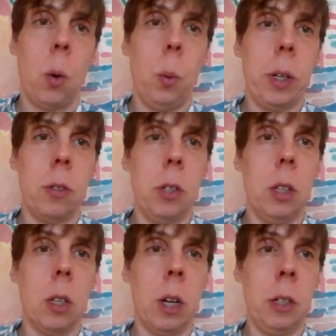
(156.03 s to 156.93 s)
We can see
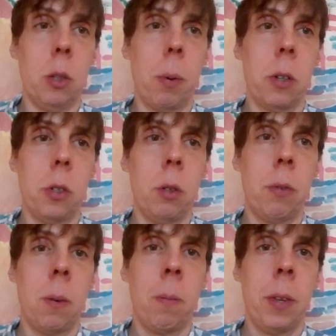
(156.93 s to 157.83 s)
the line is
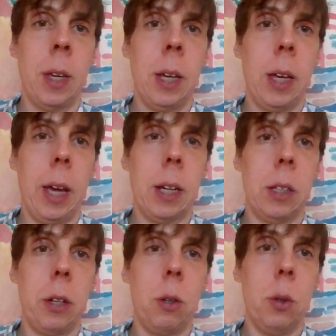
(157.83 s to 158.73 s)
positive and
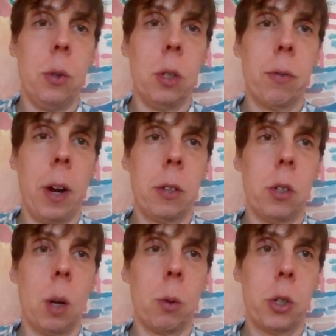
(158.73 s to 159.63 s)
can later use this fact
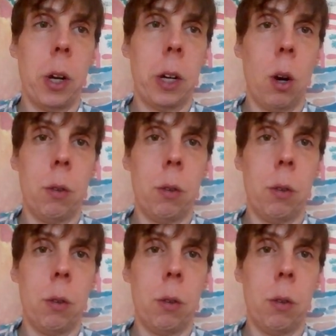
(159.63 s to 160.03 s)
to double check